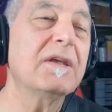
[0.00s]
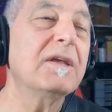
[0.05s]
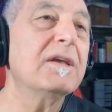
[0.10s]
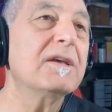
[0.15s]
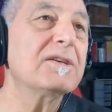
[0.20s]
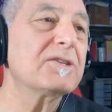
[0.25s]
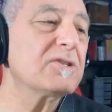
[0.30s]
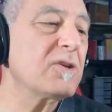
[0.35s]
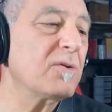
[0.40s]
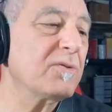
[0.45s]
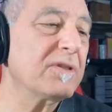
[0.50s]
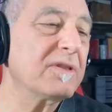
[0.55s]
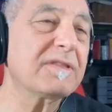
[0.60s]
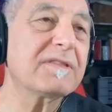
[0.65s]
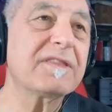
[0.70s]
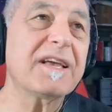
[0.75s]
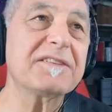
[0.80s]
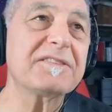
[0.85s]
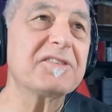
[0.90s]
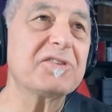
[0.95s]
So
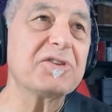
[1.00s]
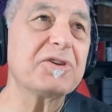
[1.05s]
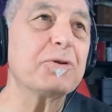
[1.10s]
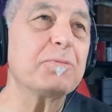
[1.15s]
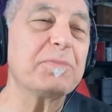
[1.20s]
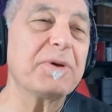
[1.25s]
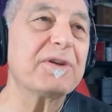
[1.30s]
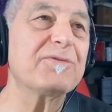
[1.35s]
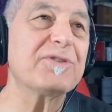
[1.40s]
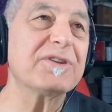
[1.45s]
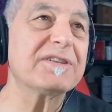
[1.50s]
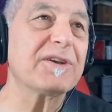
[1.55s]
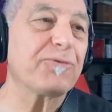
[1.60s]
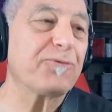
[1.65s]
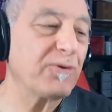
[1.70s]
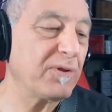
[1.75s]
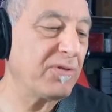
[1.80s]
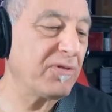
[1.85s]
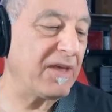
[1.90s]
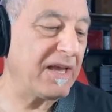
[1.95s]
that's a little bit of a
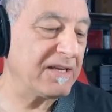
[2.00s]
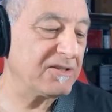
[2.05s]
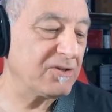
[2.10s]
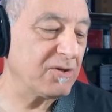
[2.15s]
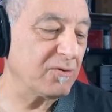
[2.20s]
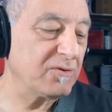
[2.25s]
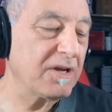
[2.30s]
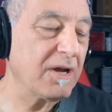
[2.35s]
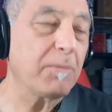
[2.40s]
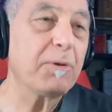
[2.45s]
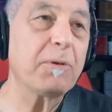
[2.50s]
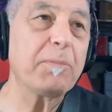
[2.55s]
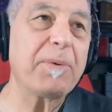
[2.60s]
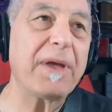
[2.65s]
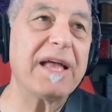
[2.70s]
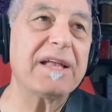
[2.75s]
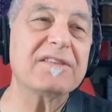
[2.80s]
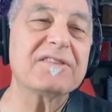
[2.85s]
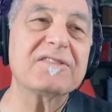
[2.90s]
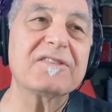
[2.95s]
different thing. So double
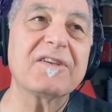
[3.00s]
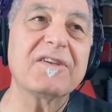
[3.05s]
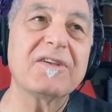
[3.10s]
bends.